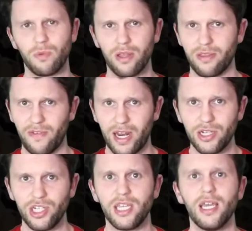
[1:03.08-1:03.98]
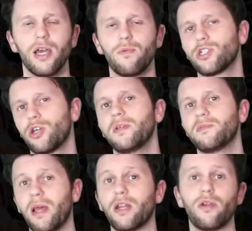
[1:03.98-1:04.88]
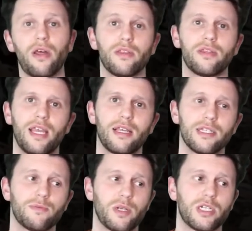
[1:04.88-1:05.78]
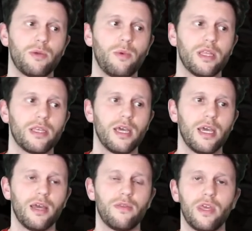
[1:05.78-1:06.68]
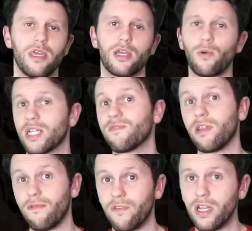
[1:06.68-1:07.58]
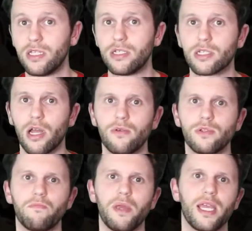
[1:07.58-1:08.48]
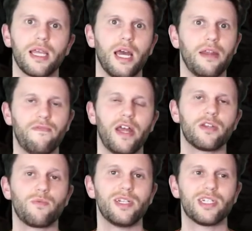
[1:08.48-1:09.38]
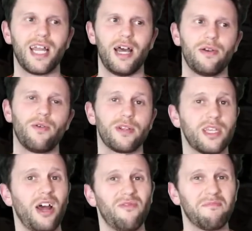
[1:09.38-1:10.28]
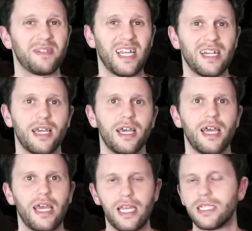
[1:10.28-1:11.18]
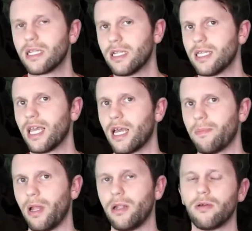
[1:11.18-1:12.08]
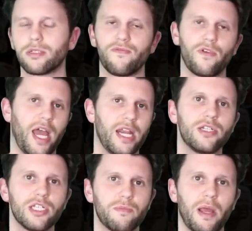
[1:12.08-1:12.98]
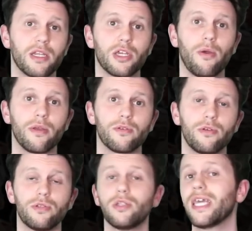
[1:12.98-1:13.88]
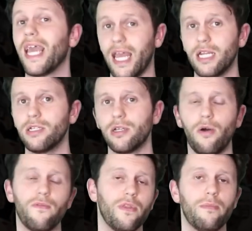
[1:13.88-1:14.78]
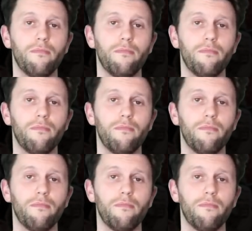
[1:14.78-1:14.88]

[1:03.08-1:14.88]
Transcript: worth of energy which could be spent on other things especially with the quest for the infinity stones being an event which now in order to 100% is going to take up a lot of your energy spend going through to the end of the